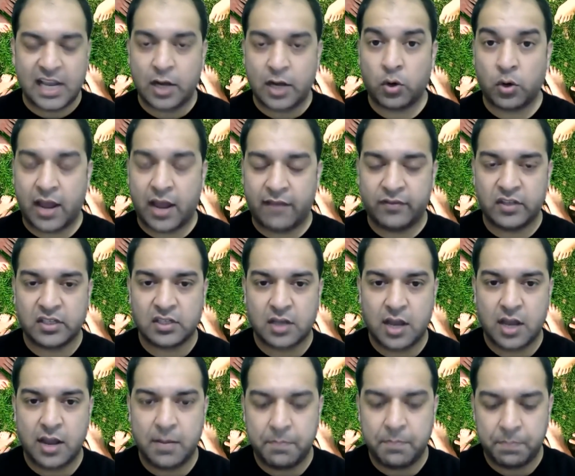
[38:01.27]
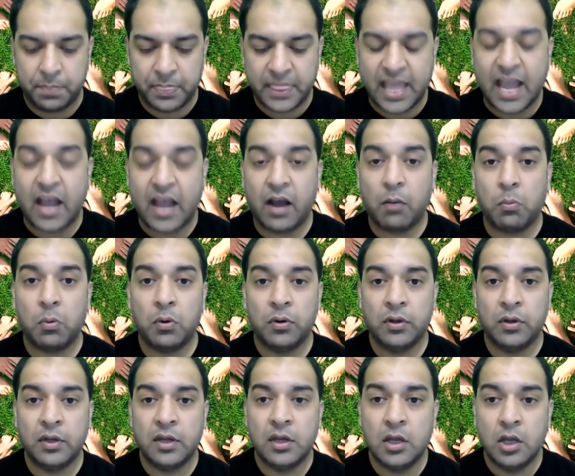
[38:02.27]
I don't have the time. Now,
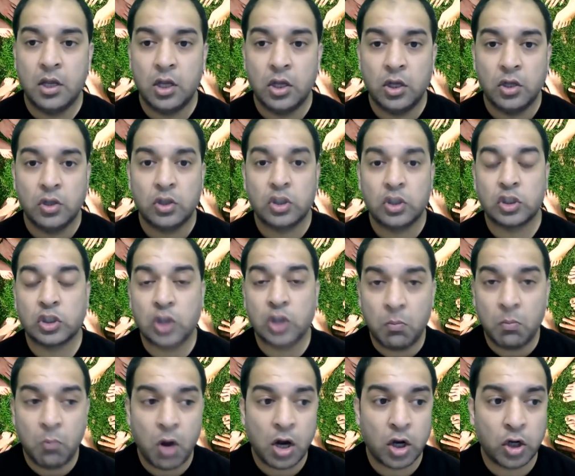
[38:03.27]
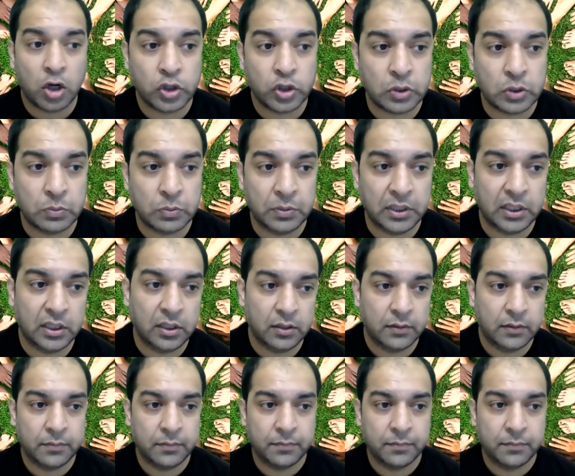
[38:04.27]
someone goes to me,